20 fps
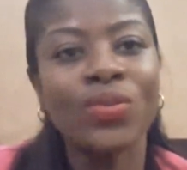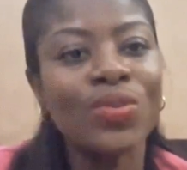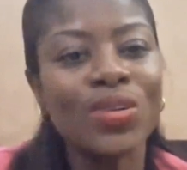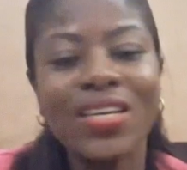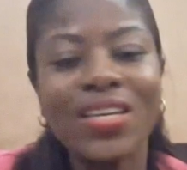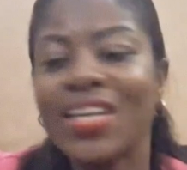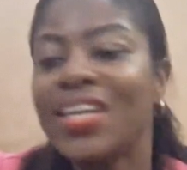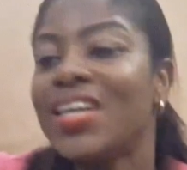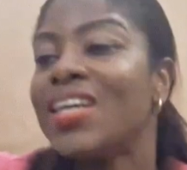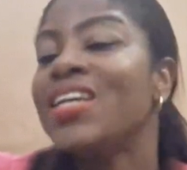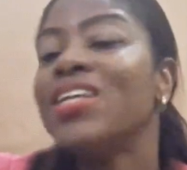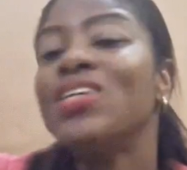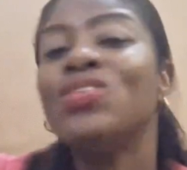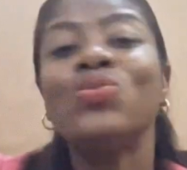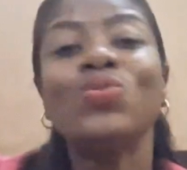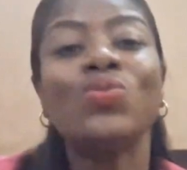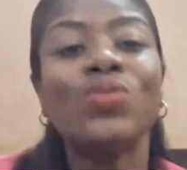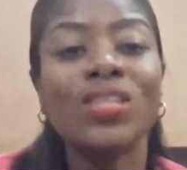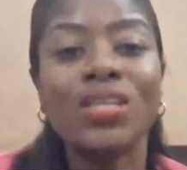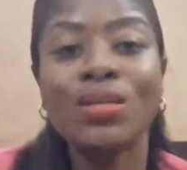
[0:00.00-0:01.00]
Okay,
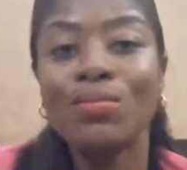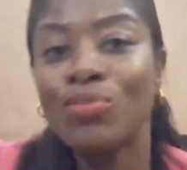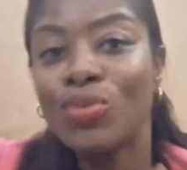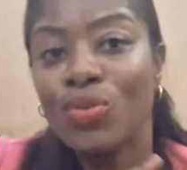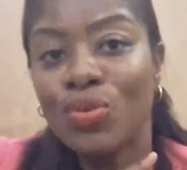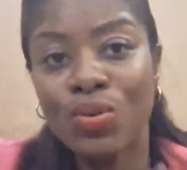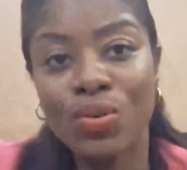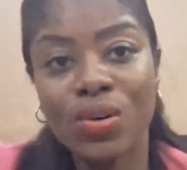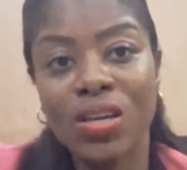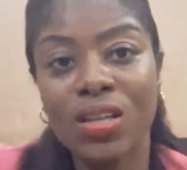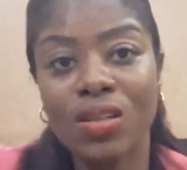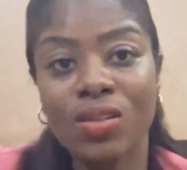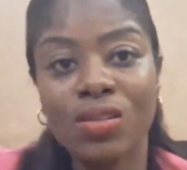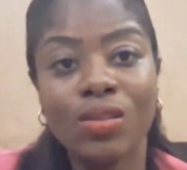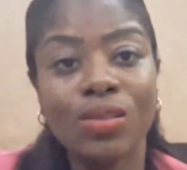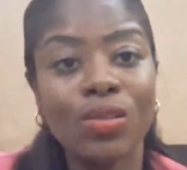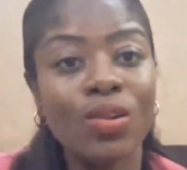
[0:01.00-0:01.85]
it will keep going.